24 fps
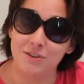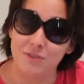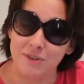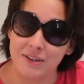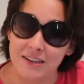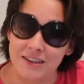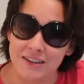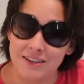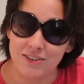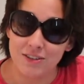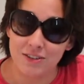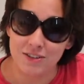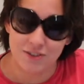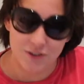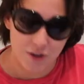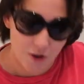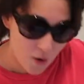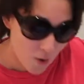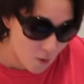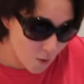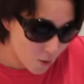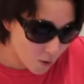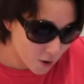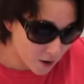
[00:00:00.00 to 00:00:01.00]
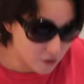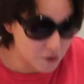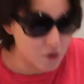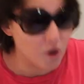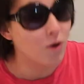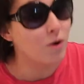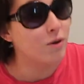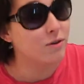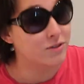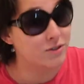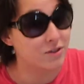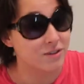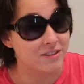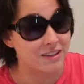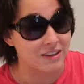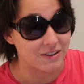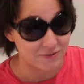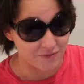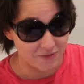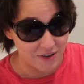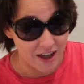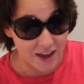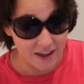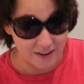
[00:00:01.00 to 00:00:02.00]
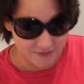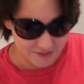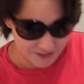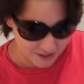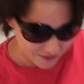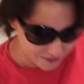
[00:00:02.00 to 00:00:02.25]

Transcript: degrees or colder than five